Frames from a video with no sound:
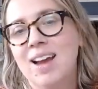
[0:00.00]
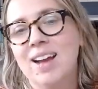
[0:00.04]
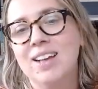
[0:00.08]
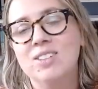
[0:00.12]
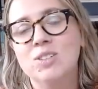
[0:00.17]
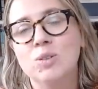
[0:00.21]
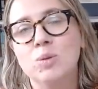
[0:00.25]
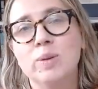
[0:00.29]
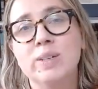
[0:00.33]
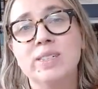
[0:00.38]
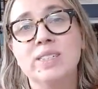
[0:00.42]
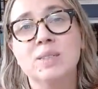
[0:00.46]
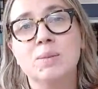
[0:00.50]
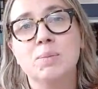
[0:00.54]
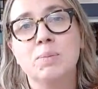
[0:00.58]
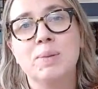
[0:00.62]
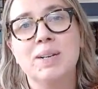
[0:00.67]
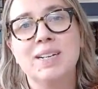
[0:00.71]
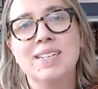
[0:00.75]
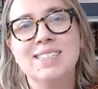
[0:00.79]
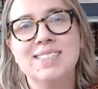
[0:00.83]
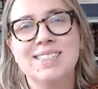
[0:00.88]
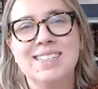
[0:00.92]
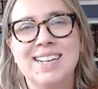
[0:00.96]
As always,
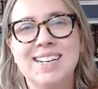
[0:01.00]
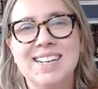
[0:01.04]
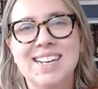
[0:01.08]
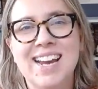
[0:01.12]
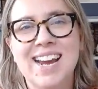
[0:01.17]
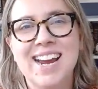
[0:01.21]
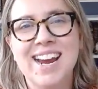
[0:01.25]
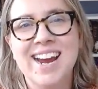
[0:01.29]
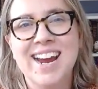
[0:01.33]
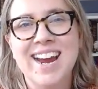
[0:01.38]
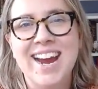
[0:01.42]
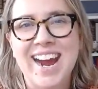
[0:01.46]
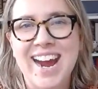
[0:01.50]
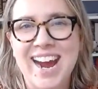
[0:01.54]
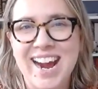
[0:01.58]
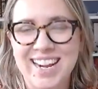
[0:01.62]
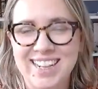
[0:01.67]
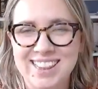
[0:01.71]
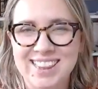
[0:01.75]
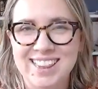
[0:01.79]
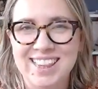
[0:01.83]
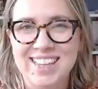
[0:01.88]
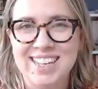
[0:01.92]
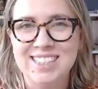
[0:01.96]
please take care
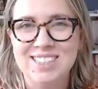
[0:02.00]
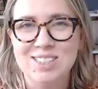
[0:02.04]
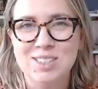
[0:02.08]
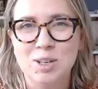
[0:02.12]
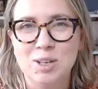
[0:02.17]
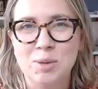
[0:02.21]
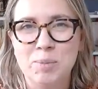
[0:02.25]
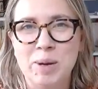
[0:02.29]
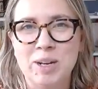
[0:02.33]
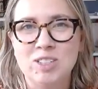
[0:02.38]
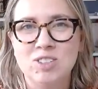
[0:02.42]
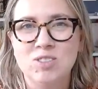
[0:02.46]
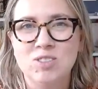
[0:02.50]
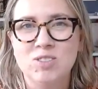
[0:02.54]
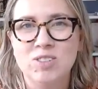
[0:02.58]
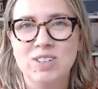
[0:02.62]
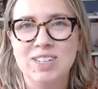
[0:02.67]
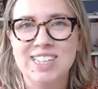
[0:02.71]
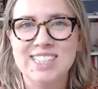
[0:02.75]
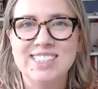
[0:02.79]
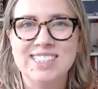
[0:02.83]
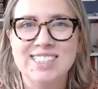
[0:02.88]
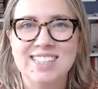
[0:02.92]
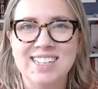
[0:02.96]
and thanks so much for
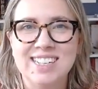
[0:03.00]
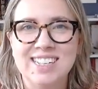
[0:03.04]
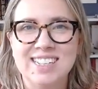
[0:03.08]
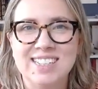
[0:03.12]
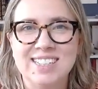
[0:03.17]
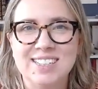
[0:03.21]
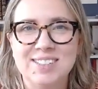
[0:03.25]
listening.